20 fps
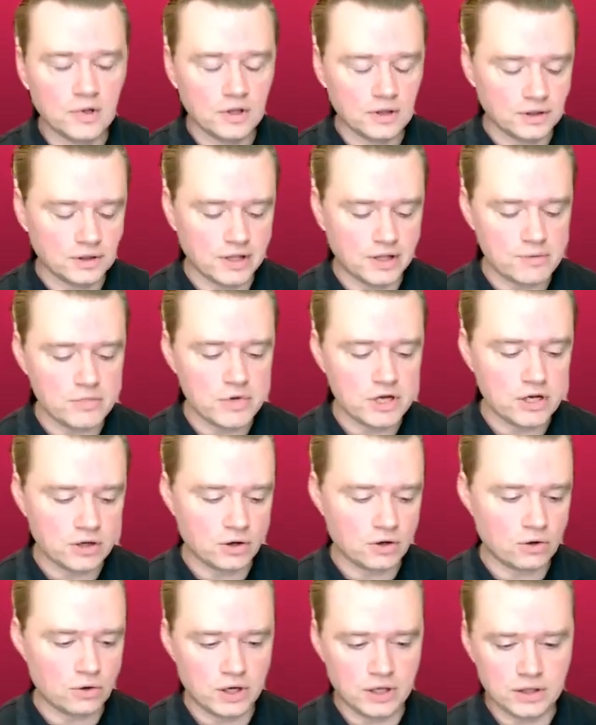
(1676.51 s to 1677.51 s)
Let me
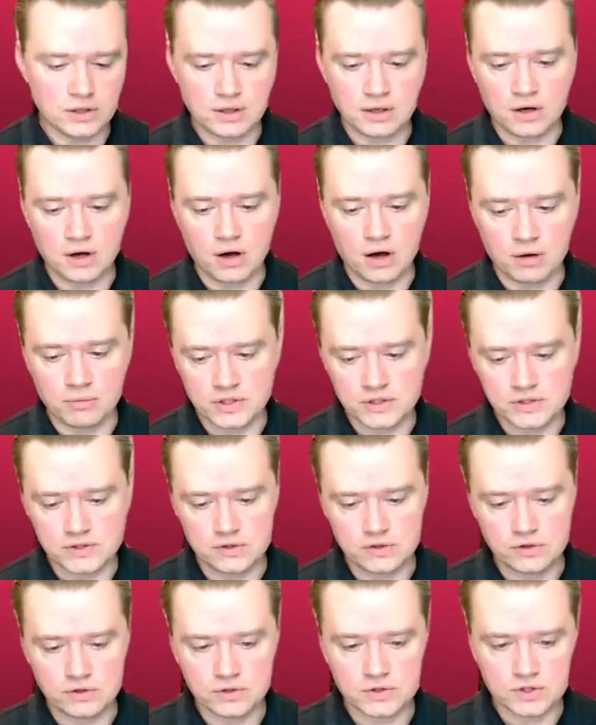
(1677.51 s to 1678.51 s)
know in the comments
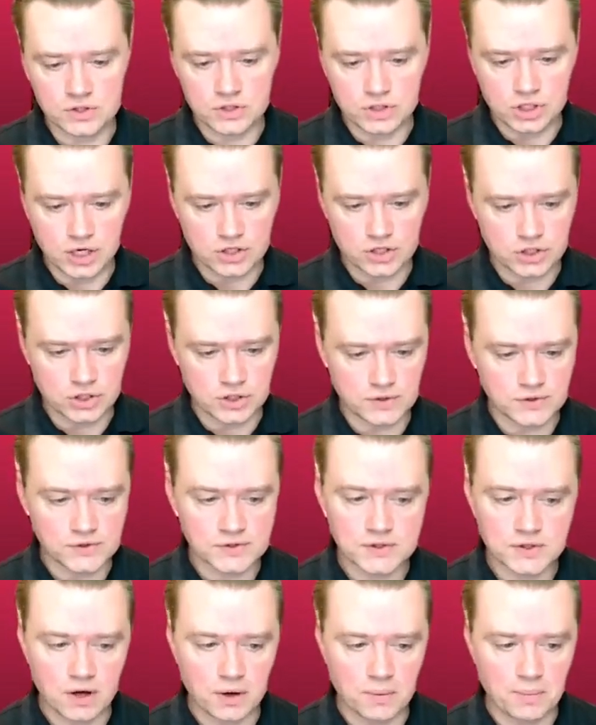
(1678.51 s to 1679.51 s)
your
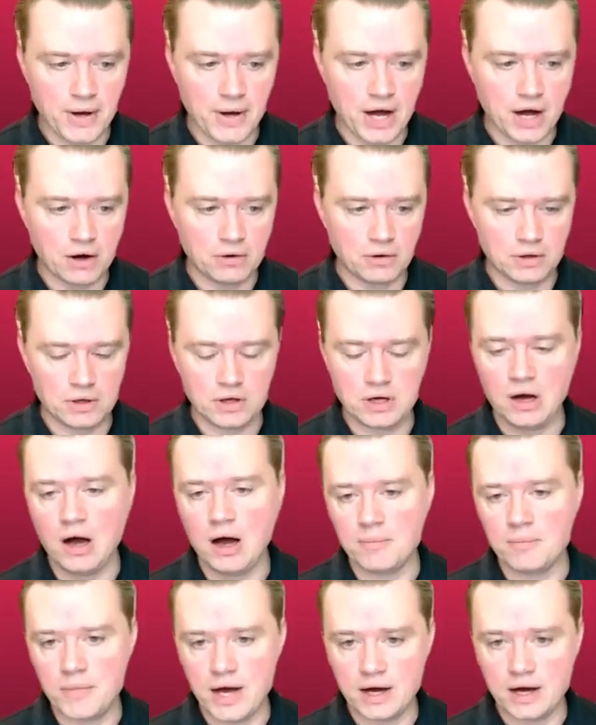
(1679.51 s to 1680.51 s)
suggestions about
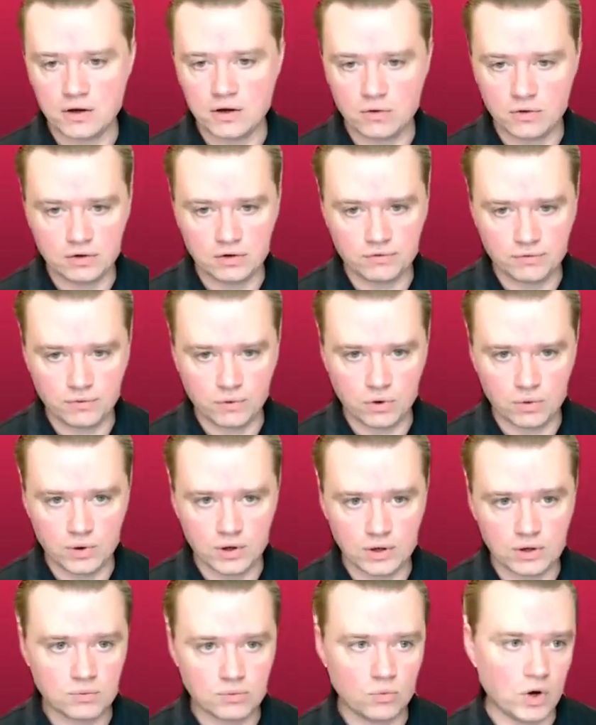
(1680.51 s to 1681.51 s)
combat going
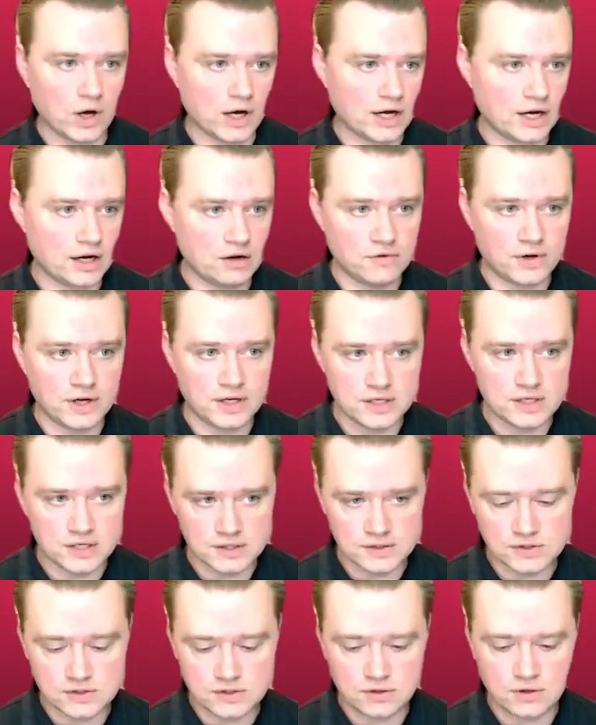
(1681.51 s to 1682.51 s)
forward. What of
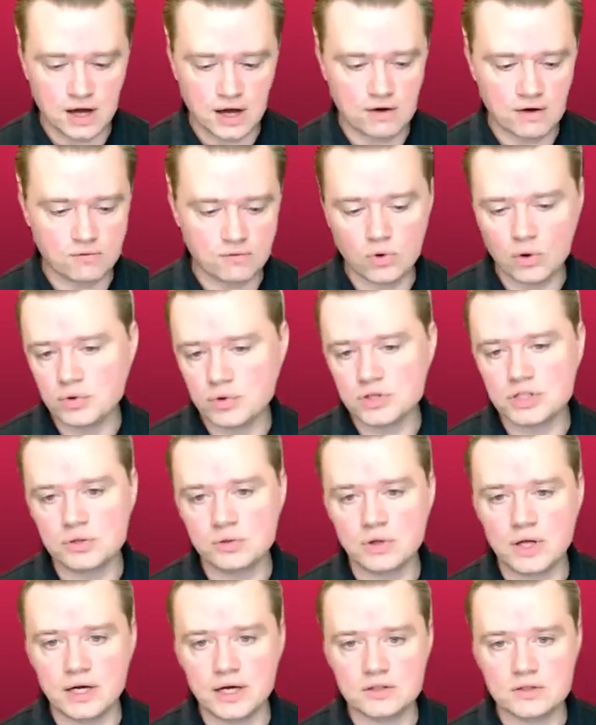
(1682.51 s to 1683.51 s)
ideas do you have? What would you
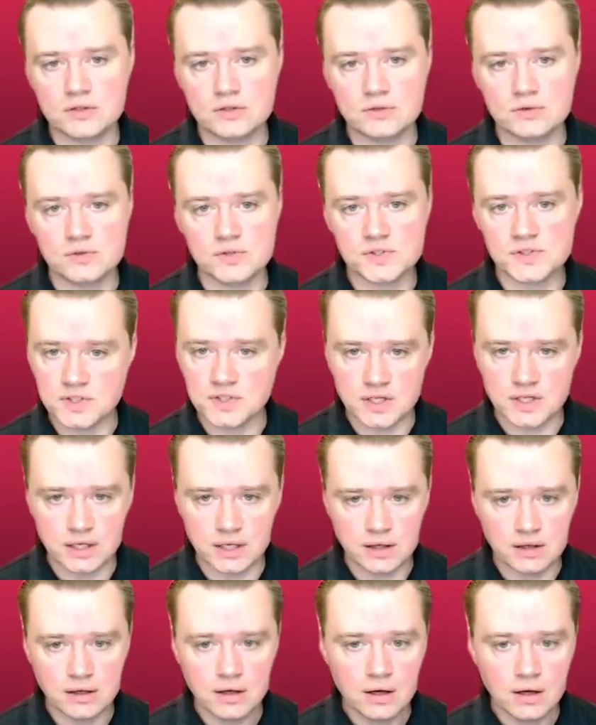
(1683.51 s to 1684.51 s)
like to
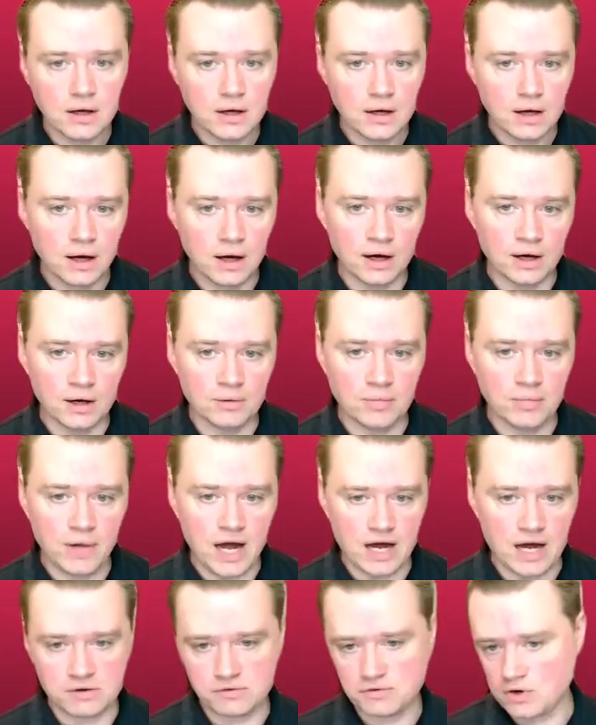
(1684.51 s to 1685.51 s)
see
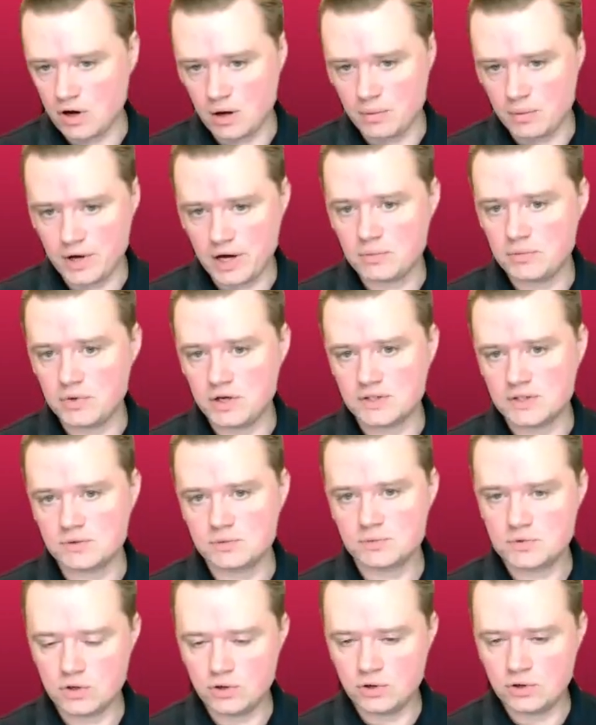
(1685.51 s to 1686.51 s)
out of combat? Because
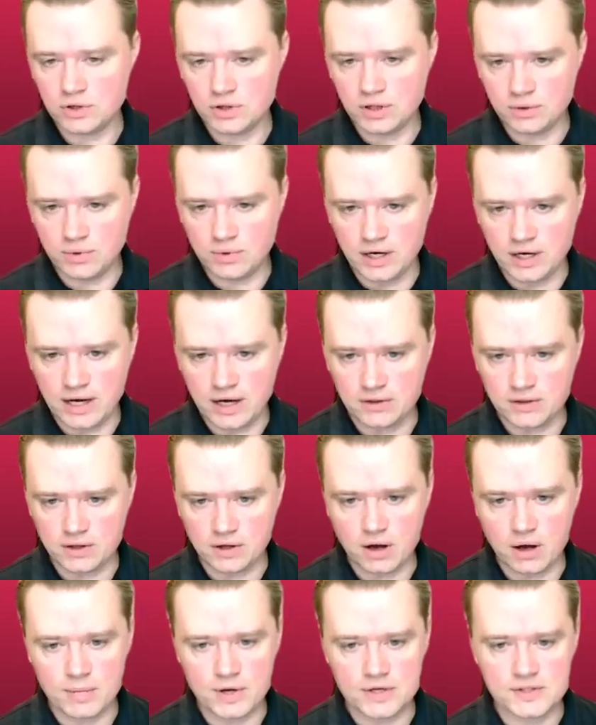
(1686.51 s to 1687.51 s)
currently, right now, the
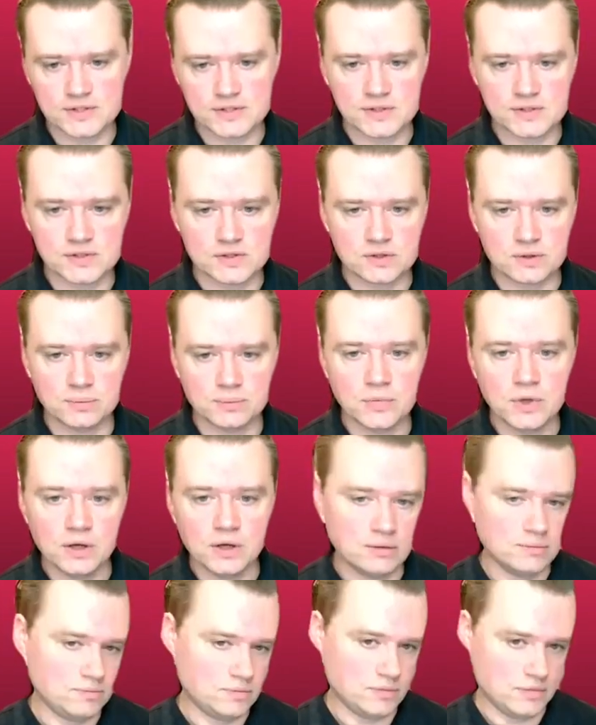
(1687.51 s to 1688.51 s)
combat system,
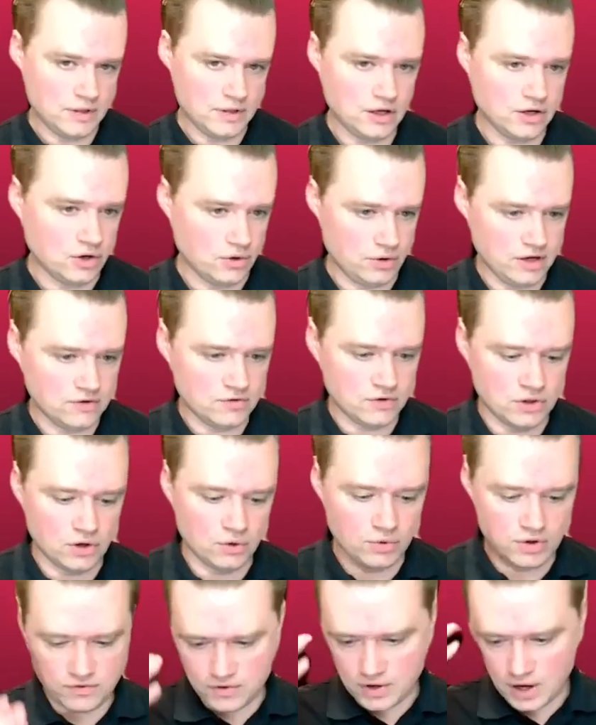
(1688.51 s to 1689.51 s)
even though
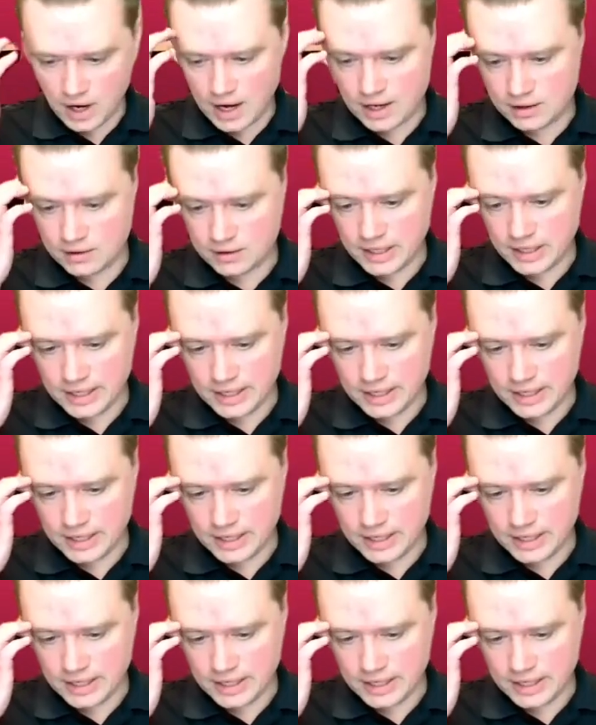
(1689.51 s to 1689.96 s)
we've got